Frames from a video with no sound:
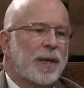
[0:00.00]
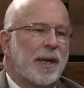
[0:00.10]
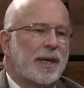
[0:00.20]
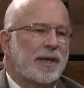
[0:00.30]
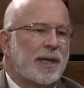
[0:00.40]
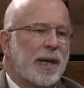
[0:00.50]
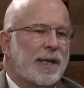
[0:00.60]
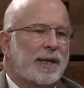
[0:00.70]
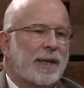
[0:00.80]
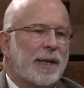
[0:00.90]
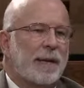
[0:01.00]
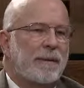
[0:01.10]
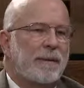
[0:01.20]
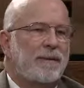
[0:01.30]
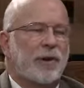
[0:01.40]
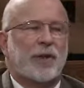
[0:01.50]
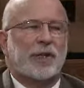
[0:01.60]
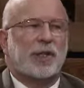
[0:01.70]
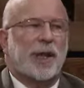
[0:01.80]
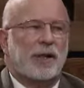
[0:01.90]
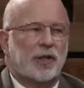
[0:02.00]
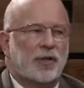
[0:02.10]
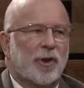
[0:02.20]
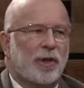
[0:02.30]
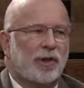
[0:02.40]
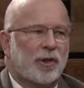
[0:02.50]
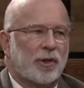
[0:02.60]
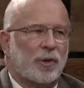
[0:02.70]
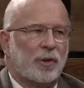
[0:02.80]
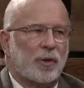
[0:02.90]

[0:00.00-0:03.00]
is that uh, the very state structure